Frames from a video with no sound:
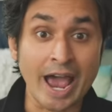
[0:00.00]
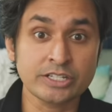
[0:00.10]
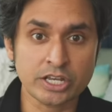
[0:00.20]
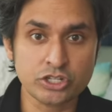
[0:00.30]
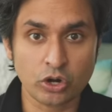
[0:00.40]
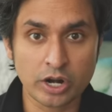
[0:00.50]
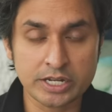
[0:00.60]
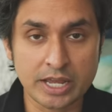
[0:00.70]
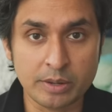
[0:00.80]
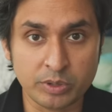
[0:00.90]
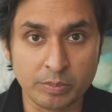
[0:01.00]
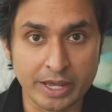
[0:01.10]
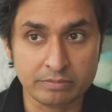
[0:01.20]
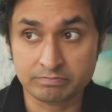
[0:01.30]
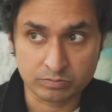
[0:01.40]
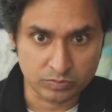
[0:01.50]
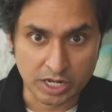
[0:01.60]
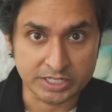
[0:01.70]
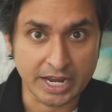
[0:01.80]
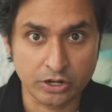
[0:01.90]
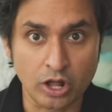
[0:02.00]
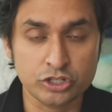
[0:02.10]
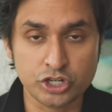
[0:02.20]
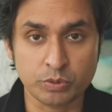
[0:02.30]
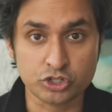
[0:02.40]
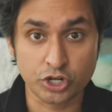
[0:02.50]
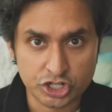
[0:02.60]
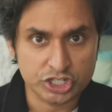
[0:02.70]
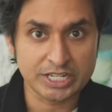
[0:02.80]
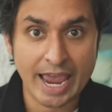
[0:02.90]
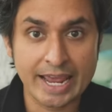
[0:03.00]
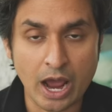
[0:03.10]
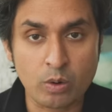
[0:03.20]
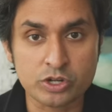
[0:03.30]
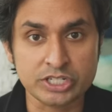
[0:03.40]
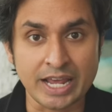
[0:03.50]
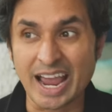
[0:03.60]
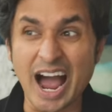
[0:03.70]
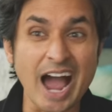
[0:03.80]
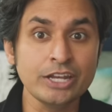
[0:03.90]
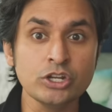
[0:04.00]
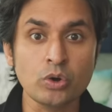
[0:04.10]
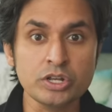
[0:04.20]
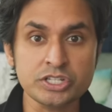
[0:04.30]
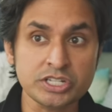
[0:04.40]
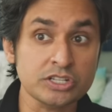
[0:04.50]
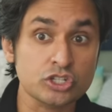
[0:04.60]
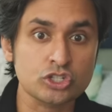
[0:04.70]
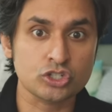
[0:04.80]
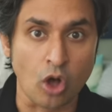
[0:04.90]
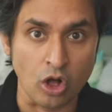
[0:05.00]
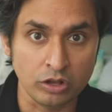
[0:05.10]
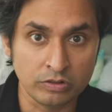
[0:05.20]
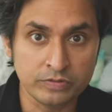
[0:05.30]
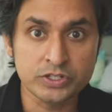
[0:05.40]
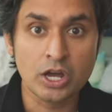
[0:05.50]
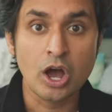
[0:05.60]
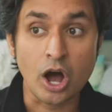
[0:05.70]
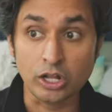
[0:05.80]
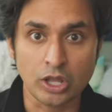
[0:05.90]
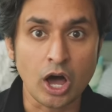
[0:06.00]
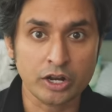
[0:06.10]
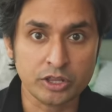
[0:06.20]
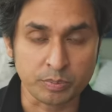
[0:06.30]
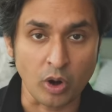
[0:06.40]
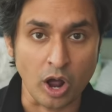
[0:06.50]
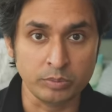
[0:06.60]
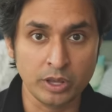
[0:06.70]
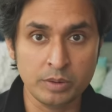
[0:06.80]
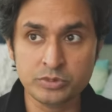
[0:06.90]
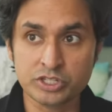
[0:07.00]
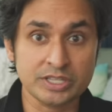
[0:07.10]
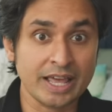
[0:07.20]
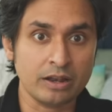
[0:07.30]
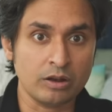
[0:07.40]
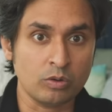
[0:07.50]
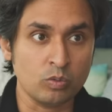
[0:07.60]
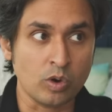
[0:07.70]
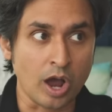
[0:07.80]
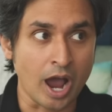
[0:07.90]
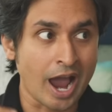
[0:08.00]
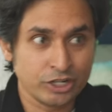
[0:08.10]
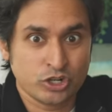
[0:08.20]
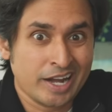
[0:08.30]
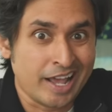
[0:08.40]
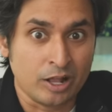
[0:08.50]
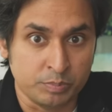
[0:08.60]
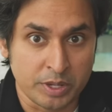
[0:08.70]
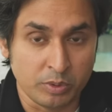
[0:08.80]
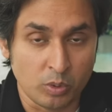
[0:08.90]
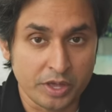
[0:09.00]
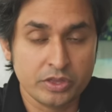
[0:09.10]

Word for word: as I started to implement a technology restriction to eight hours a day, I noticed it solved a lot of the problems that I try to help people with.